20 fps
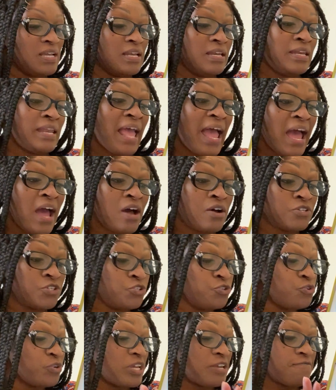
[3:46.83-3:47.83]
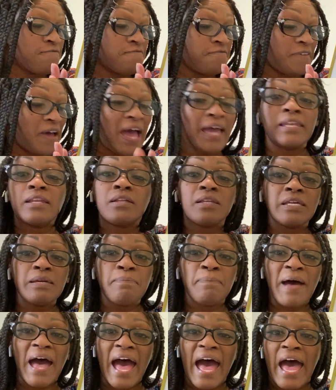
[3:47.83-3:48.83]
Now you can finally
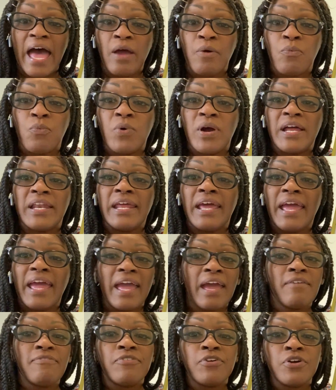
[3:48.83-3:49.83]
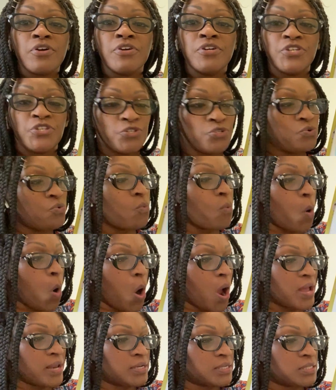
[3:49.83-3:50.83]
buy whatever you want.